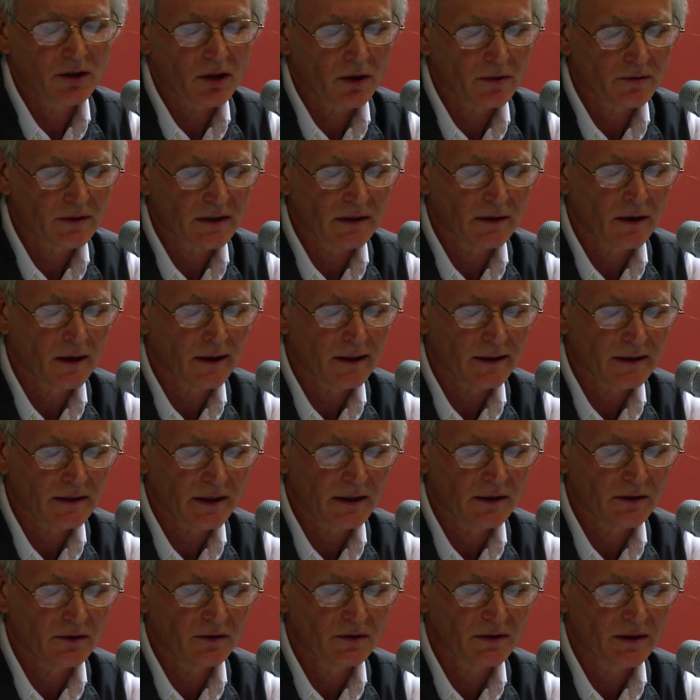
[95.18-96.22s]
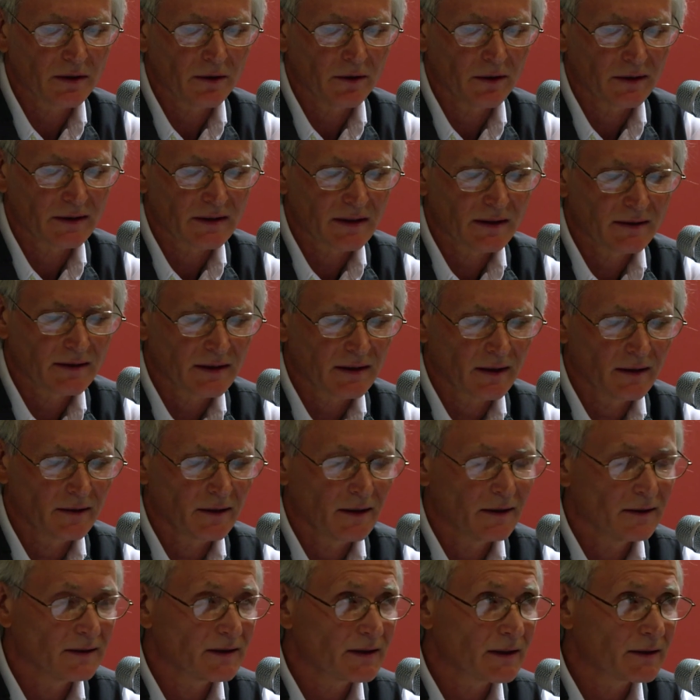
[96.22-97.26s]
chose not to use their existing
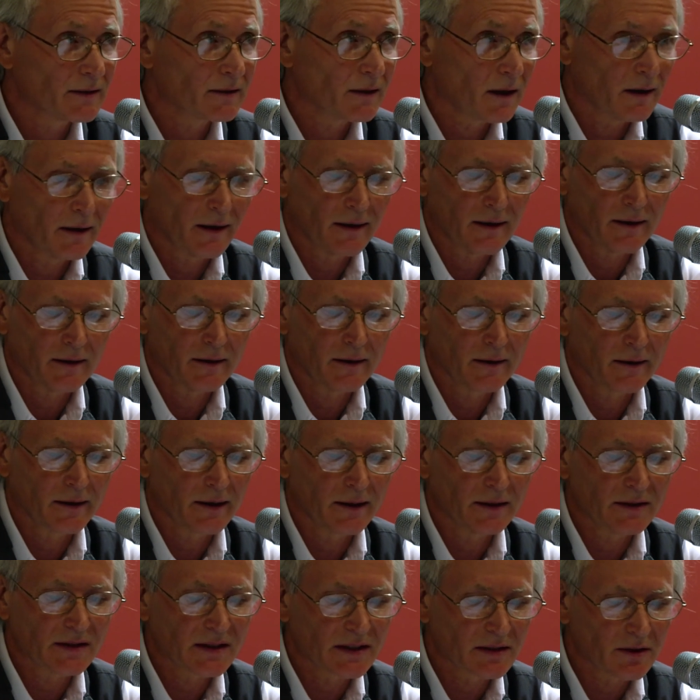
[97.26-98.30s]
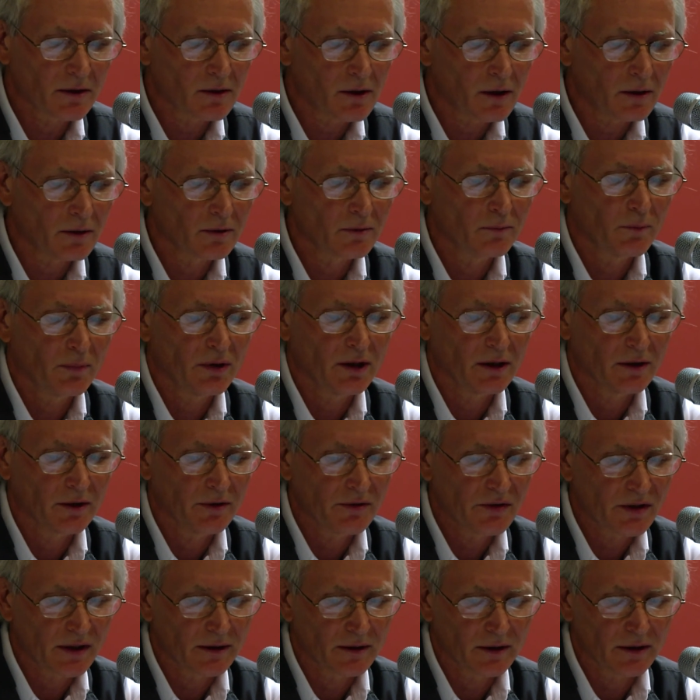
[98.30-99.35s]
installed
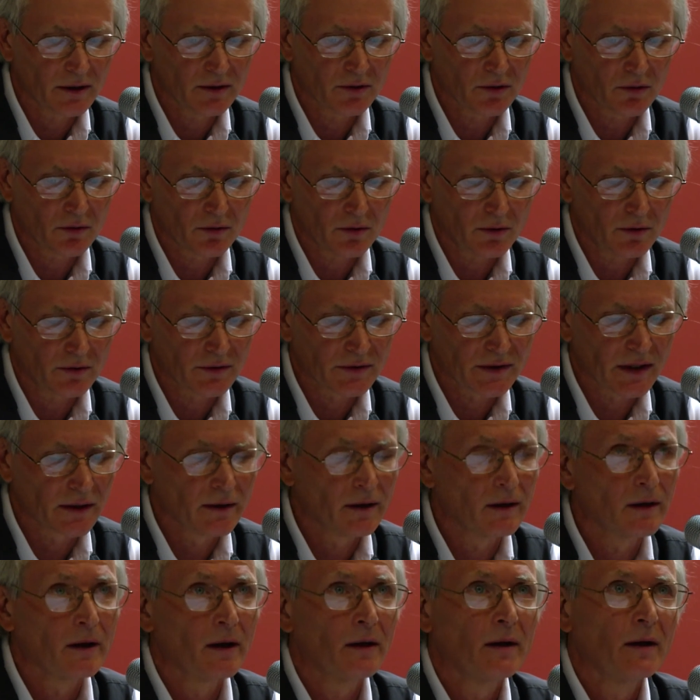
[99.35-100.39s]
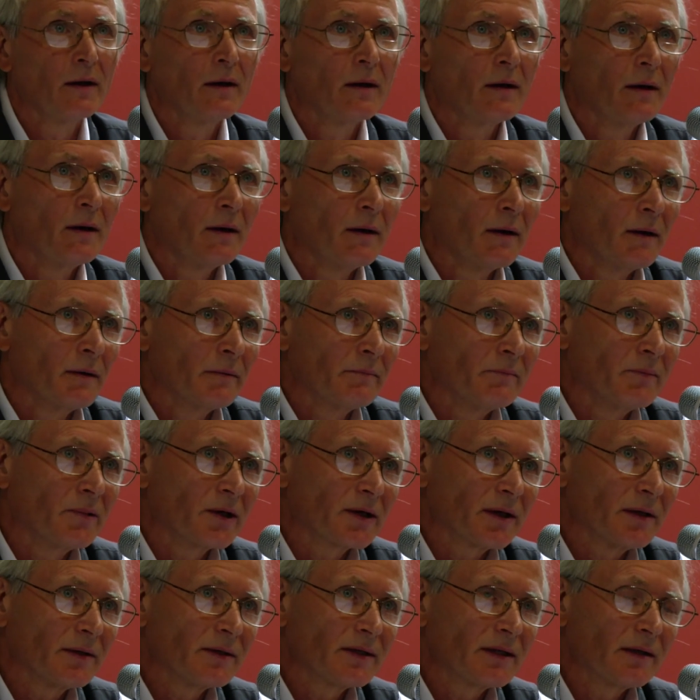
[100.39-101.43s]
pollution controls
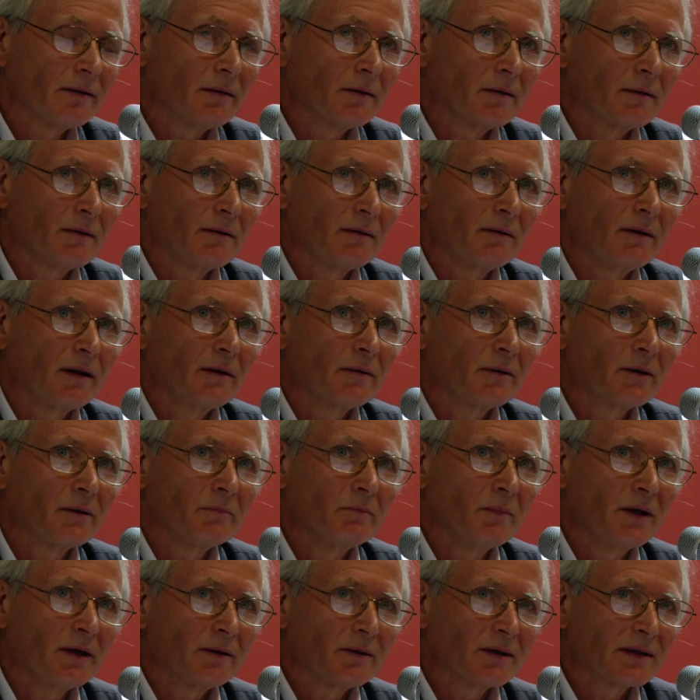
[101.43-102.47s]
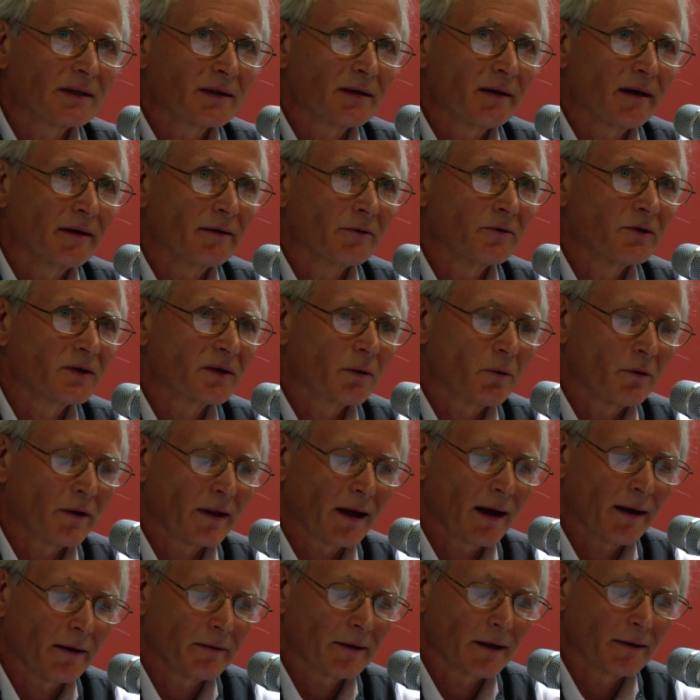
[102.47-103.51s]
because they could meet the standards
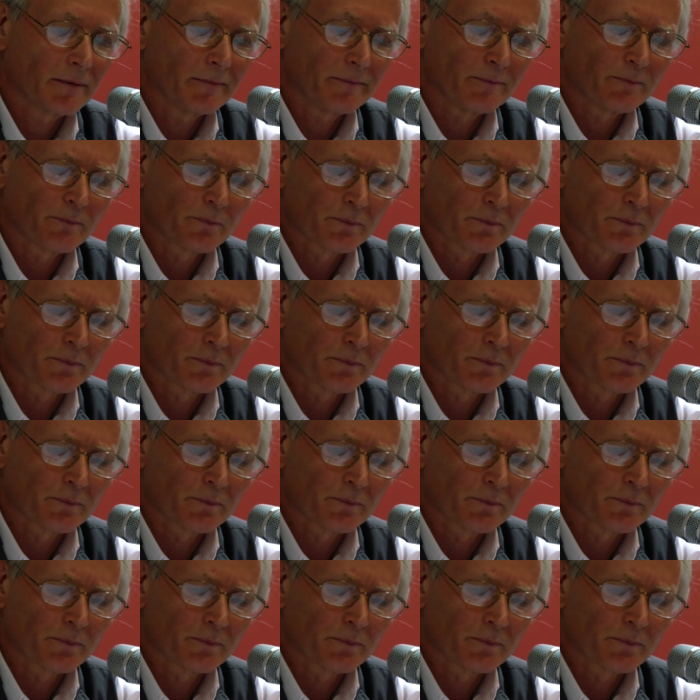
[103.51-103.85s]
without it.